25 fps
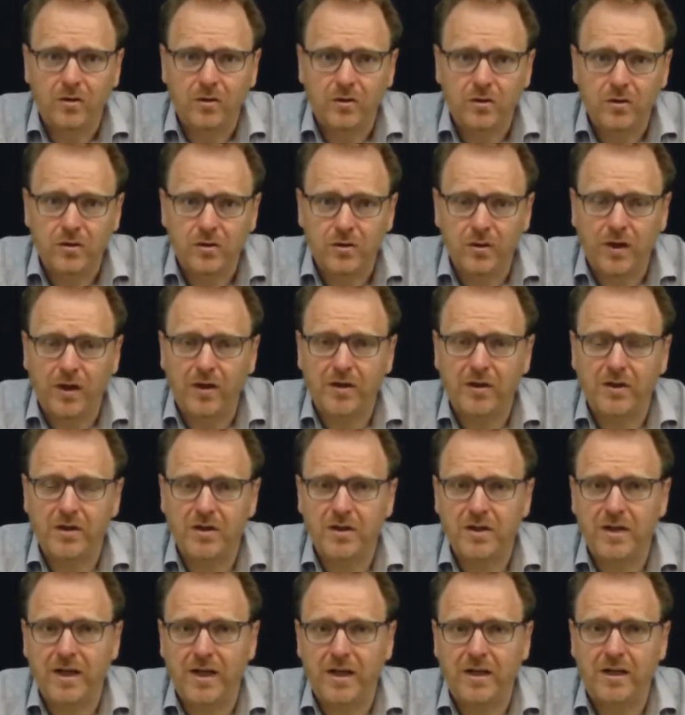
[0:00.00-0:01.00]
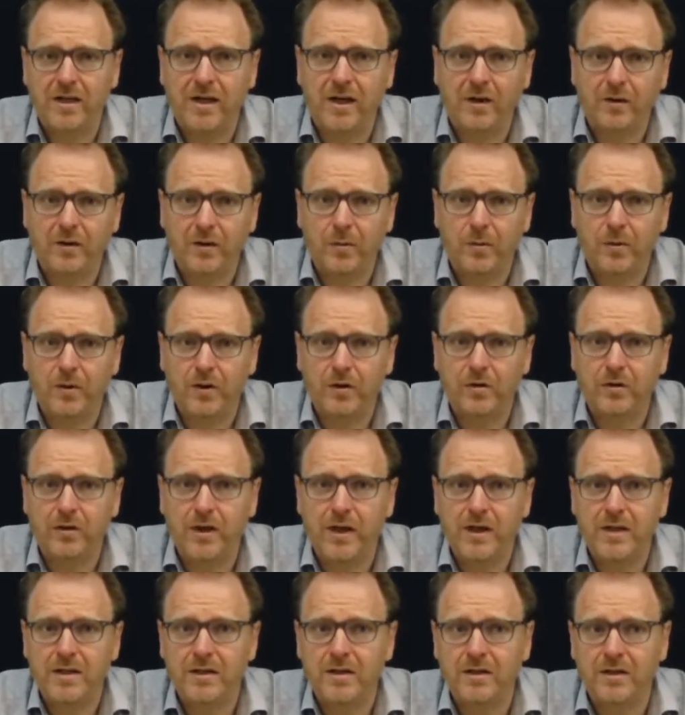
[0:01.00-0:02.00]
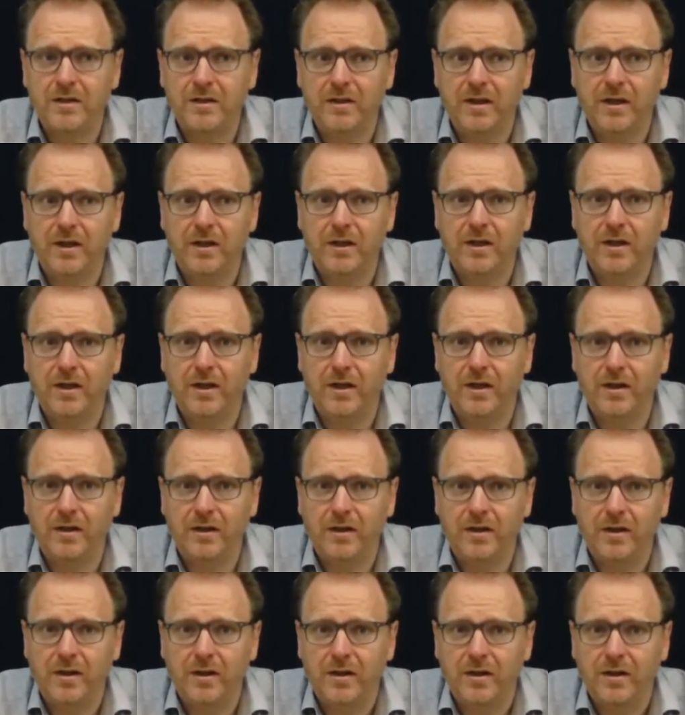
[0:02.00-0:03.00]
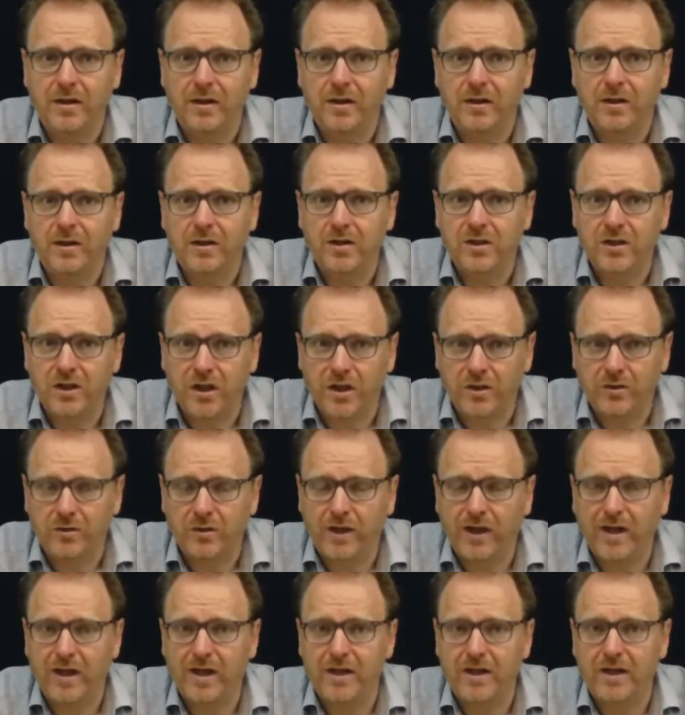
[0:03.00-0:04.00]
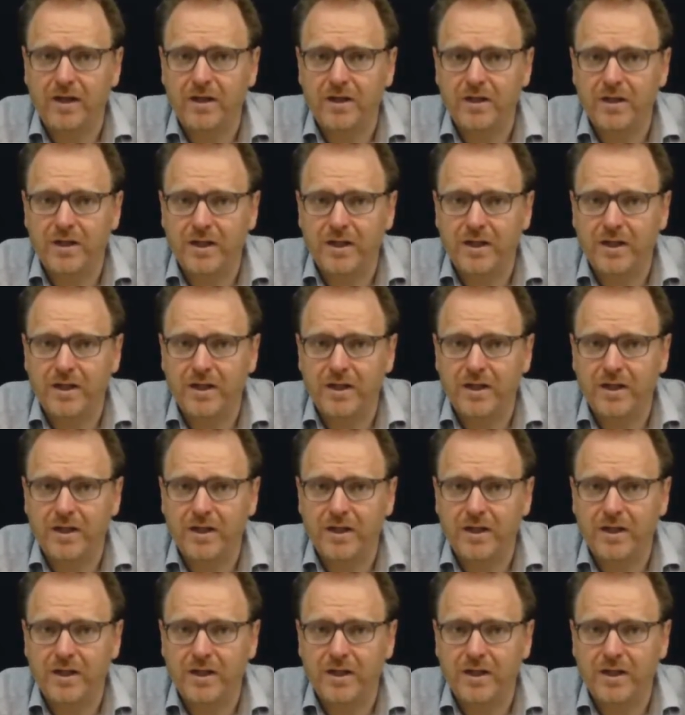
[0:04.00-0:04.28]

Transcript: to understand how they were created and you can start recognizing